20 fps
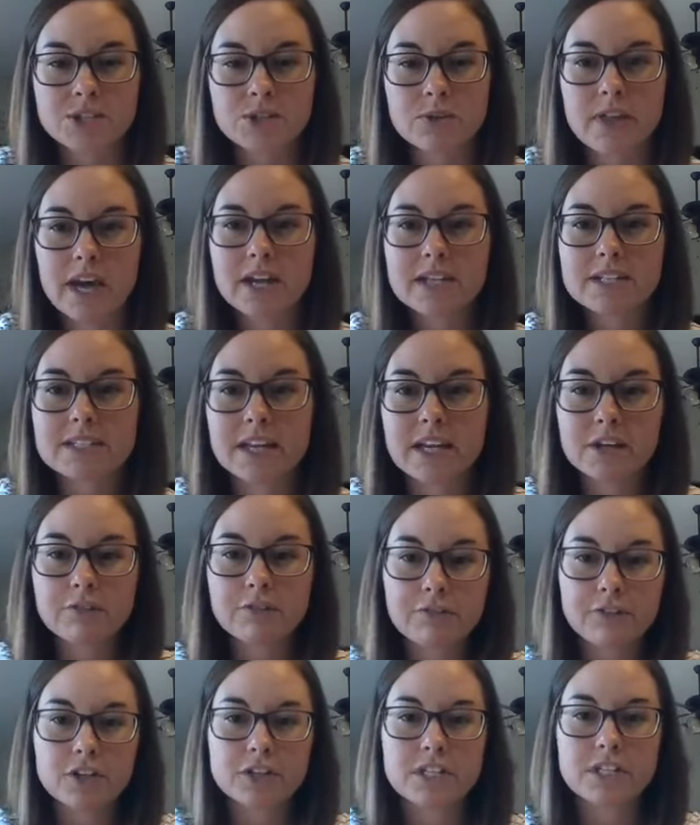So that is
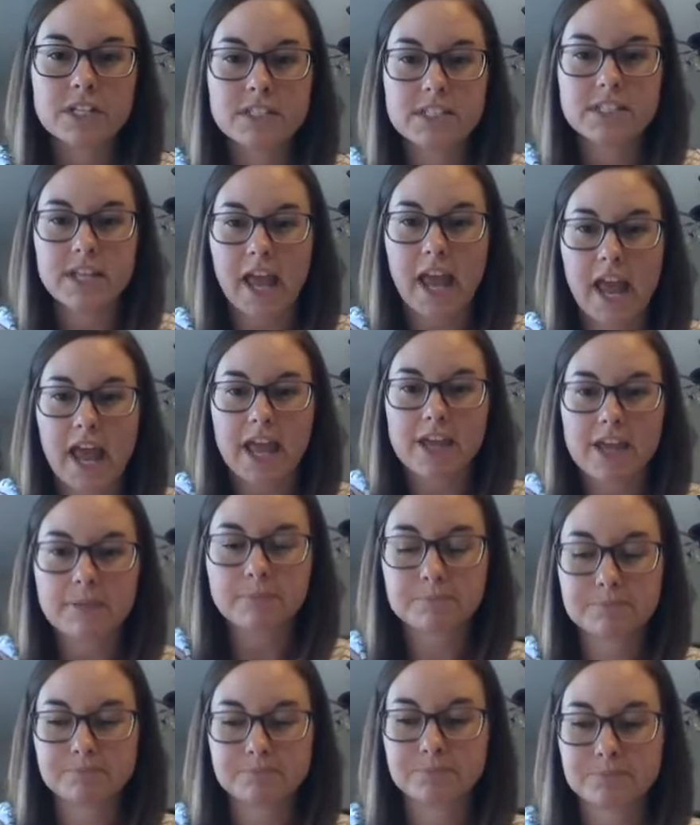it for
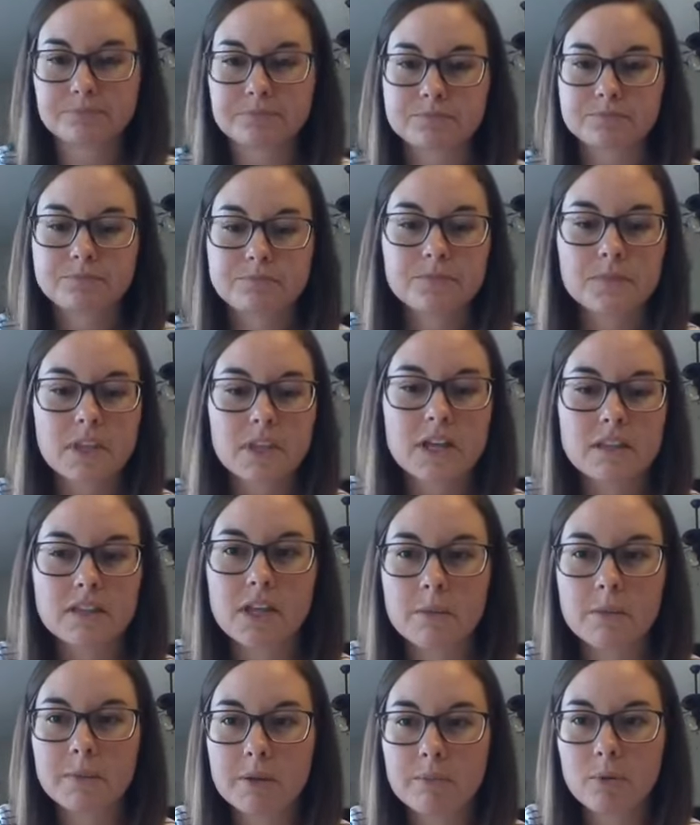today.
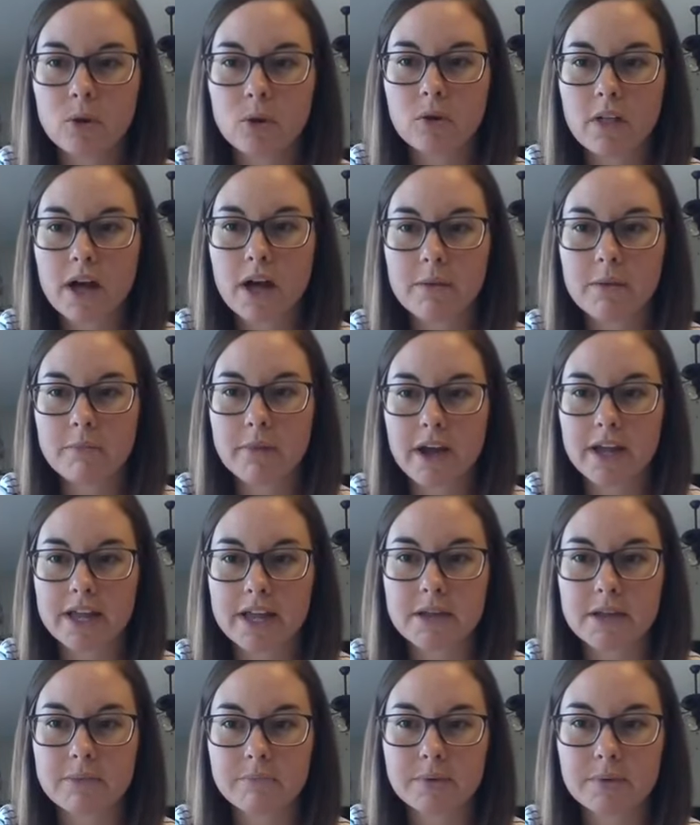Let me pull up
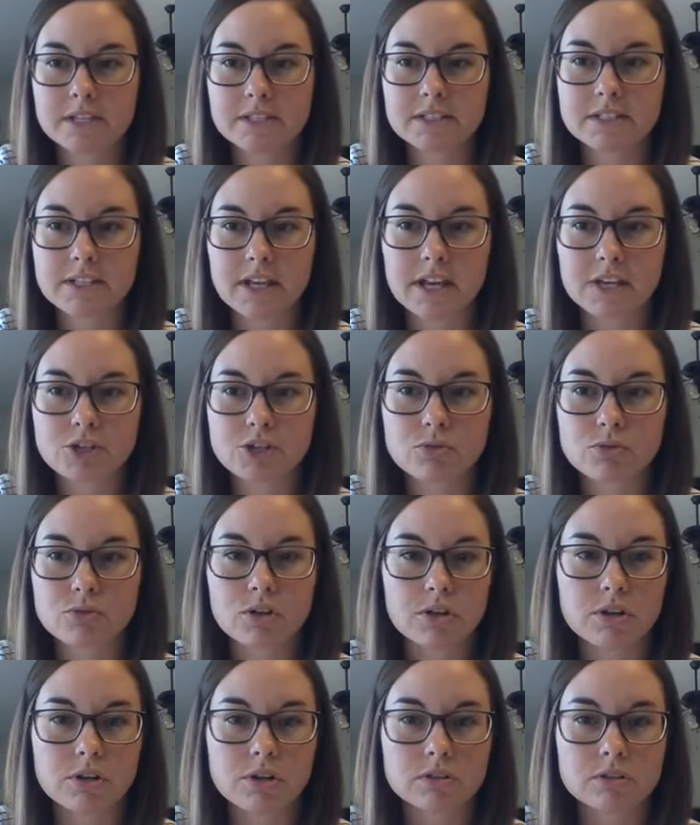my
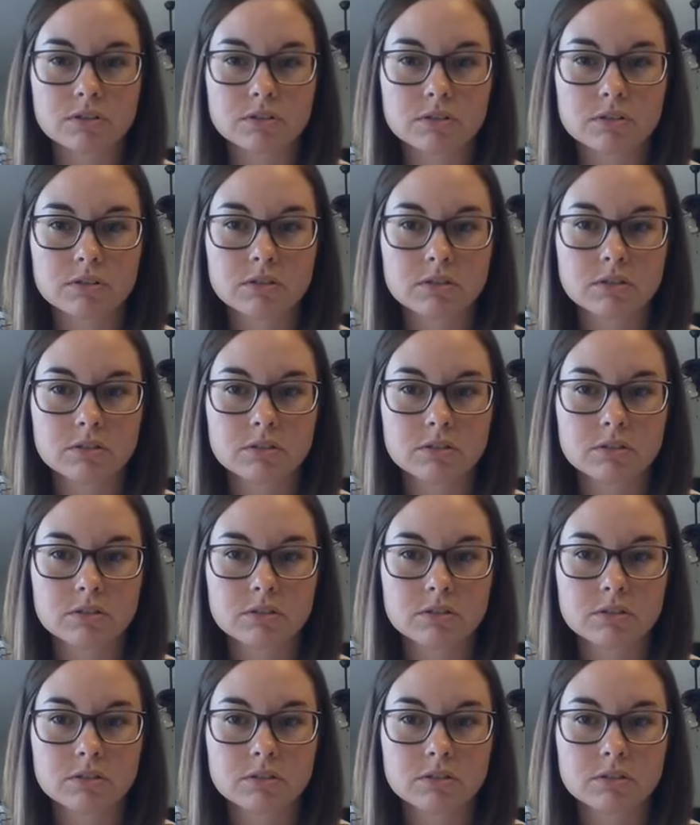schedule.